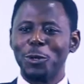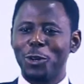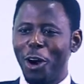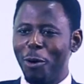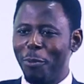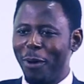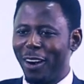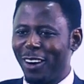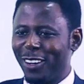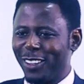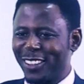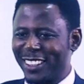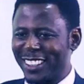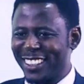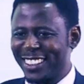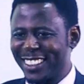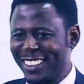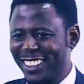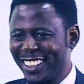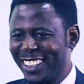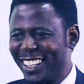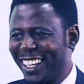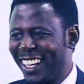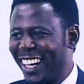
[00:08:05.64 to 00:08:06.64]
will come out
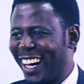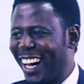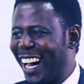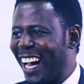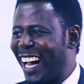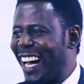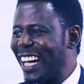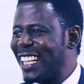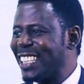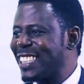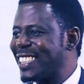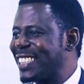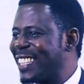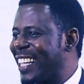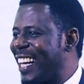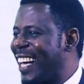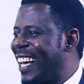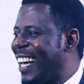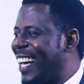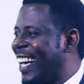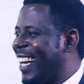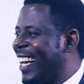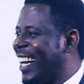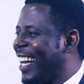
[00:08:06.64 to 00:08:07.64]
and
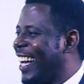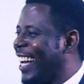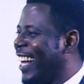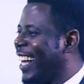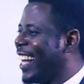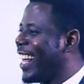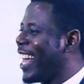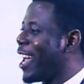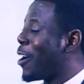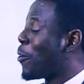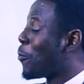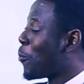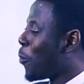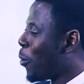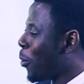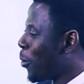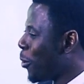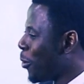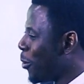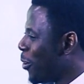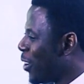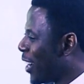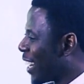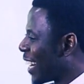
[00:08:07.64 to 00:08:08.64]
say, hey,
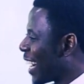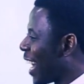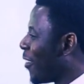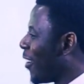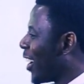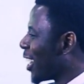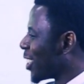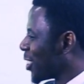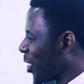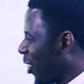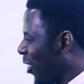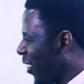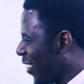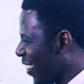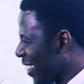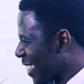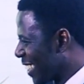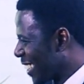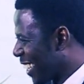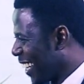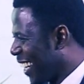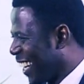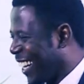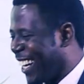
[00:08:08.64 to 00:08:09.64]
whoa, in our
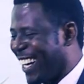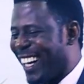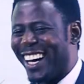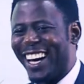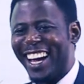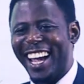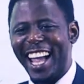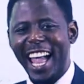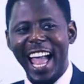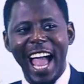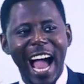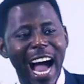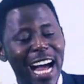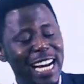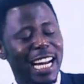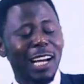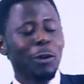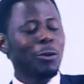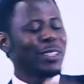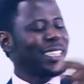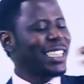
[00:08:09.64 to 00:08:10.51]
church. Yeah. And that